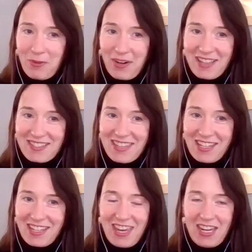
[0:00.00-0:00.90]
We're not saying
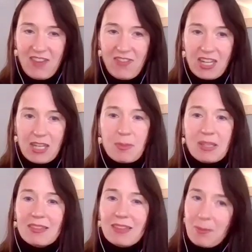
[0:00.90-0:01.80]
you can't have any,
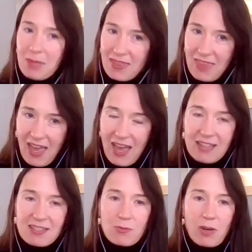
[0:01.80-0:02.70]
but limit
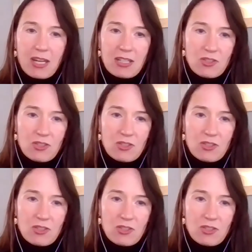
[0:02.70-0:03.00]
that, right?